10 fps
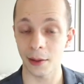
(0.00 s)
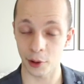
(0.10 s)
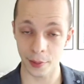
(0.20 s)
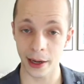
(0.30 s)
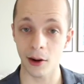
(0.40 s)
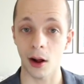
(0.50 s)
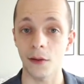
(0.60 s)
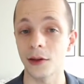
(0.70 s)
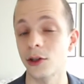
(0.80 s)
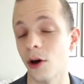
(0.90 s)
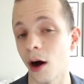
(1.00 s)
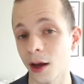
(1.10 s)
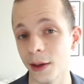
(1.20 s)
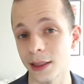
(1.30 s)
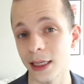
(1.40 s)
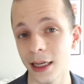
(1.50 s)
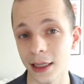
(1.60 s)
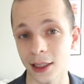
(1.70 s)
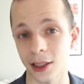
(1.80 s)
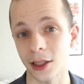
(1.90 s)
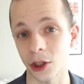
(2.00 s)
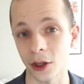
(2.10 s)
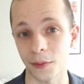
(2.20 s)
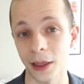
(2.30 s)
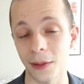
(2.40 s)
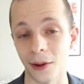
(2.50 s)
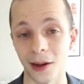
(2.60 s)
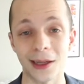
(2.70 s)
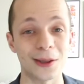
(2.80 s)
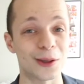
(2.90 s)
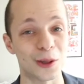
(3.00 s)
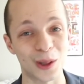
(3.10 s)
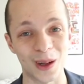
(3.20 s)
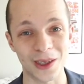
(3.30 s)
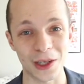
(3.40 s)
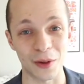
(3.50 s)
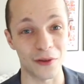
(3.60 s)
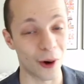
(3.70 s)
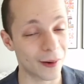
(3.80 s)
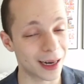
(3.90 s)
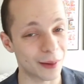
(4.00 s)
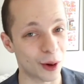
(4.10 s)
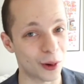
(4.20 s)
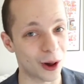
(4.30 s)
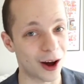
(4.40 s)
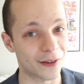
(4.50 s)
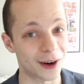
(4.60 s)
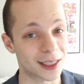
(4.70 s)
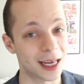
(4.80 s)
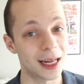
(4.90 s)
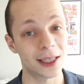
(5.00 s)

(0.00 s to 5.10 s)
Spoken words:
prepare all of the documents needed to ensure people can do their due diligence before writing multiple offers.